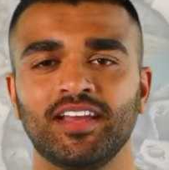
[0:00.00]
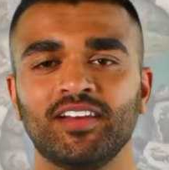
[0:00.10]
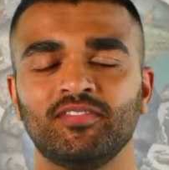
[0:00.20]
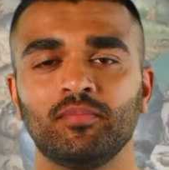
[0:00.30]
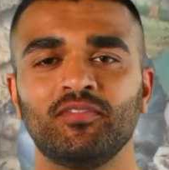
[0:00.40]

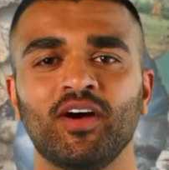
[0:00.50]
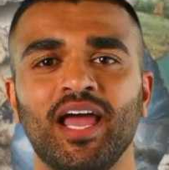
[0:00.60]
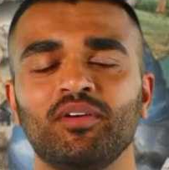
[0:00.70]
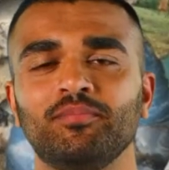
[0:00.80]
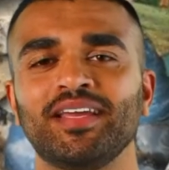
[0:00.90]
From the
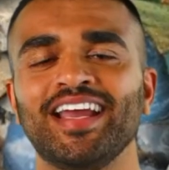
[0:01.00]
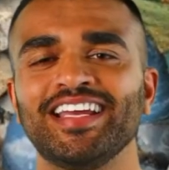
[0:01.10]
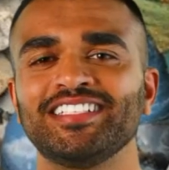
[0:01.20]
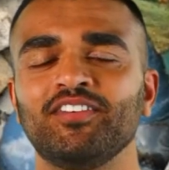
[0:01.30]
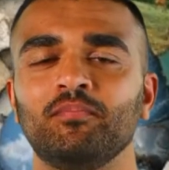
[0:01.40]
fiery
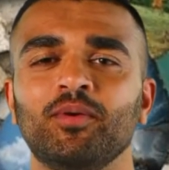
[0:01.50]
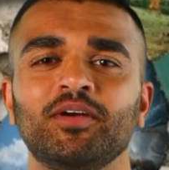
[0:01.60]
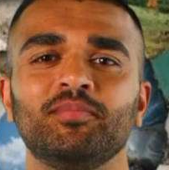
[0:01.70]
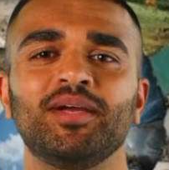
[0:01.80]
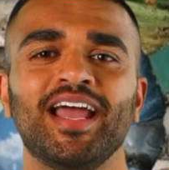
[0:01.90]
beginnings of a
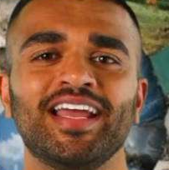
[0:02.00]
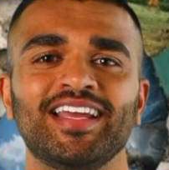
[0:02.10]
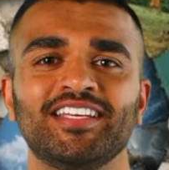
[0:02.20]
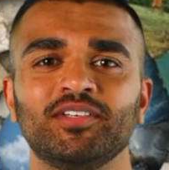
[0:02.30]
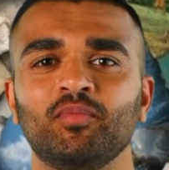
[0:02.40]
molten
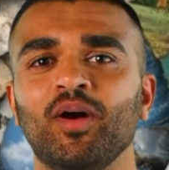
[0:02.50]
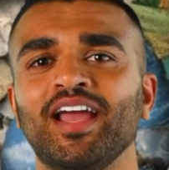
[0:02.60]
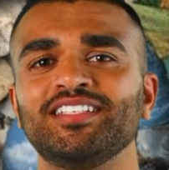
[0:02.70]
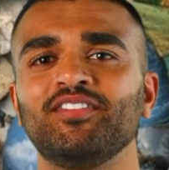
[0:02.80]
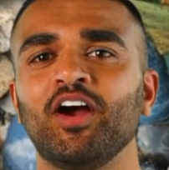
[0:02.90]
planet to the
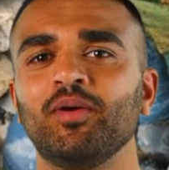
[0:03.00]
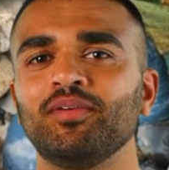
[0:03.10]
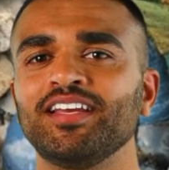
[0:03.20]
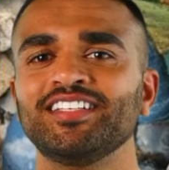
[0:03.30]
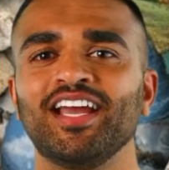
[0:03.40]
rise of
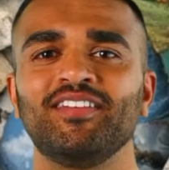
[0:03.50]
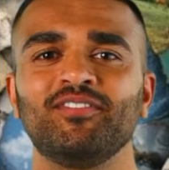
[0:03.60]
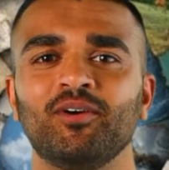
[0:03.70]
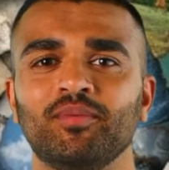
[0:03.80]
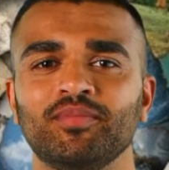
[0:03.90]
complex life
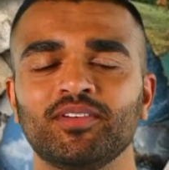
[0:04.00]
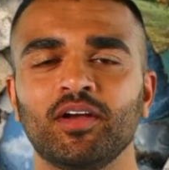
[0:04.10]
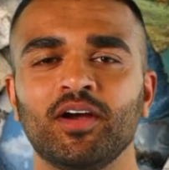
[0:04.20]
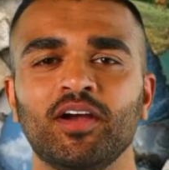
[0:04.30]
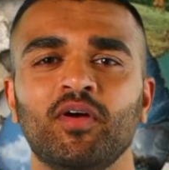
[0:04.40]
forms,
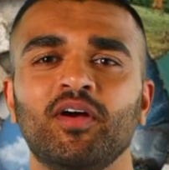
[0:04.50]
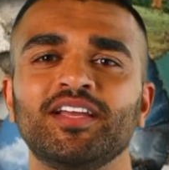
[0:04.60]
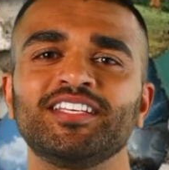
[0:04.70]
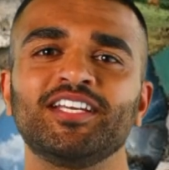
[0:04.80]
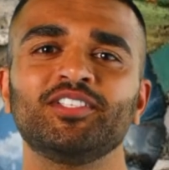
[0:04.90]

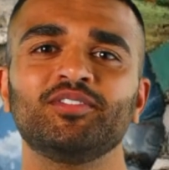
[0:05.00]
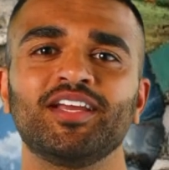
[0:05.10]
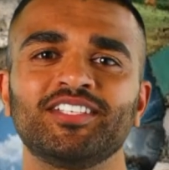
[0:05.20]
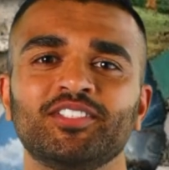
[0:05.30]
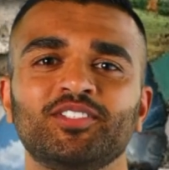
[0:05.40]
Earth's history
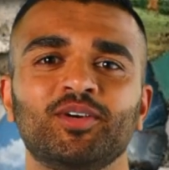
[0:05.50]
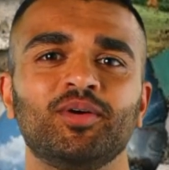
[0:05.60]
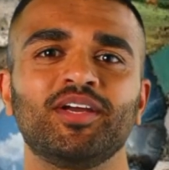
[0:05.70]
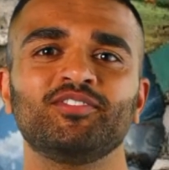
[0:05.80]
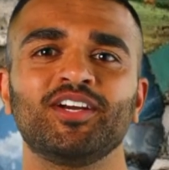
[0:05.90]
is a
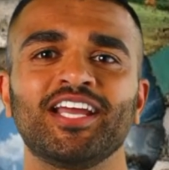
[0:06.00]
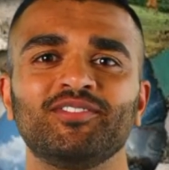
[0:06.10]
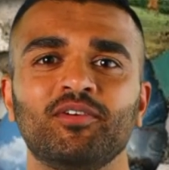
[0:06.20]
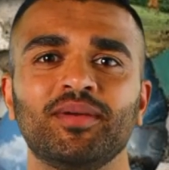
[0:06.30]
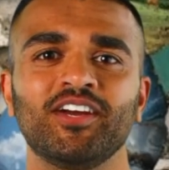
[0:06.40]
story of
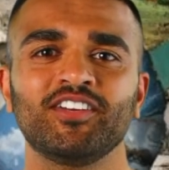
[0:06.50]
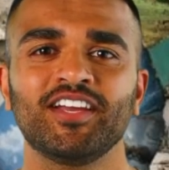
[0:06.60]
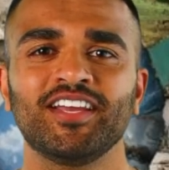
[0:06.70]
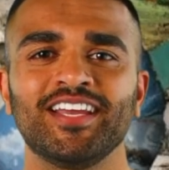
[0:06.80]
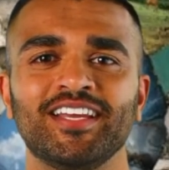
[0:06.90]

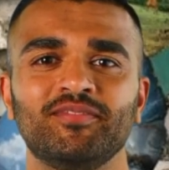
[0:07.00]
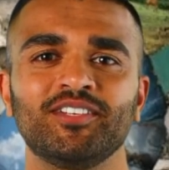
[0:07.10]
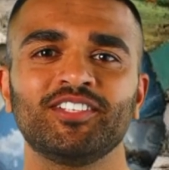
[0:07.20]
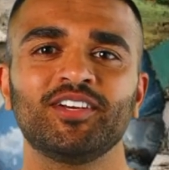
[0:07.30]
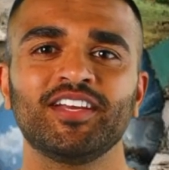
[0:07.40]
transformation,
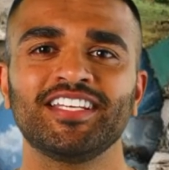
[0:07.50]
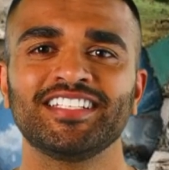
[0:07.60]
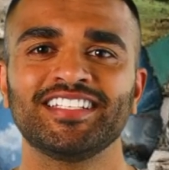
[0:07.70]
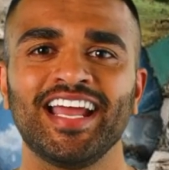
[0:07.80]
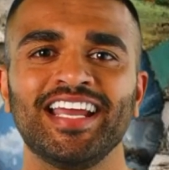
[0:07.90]

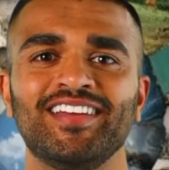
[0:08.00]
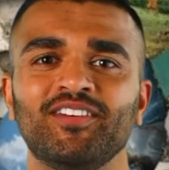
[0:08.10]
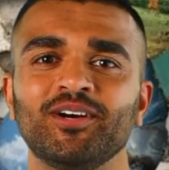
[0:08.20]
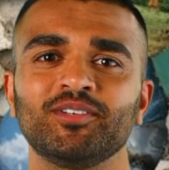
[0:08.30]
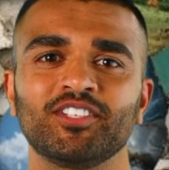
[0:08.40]
resilience, and
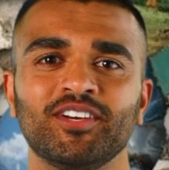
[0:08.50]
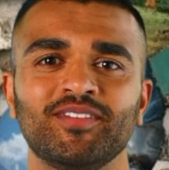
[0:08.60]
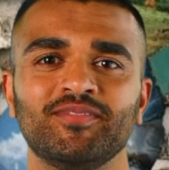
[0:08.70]
evolution.